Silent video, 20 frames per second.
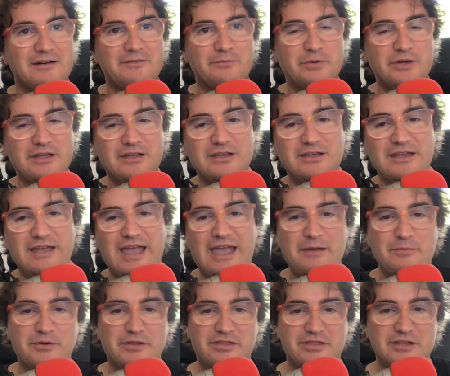bringing
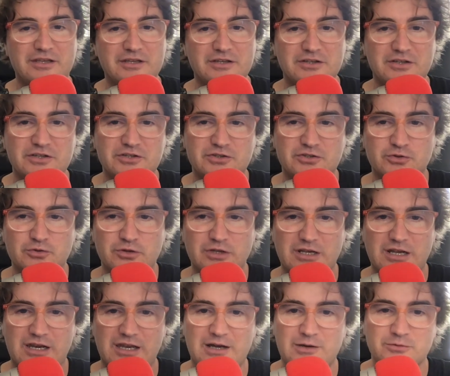everything to the
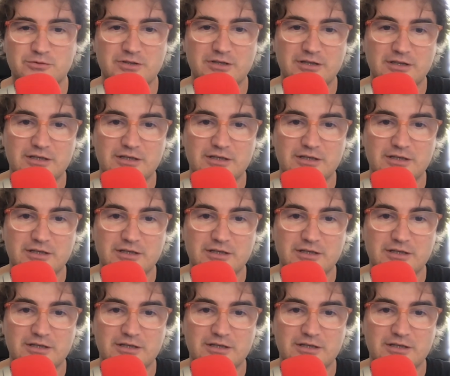cloud.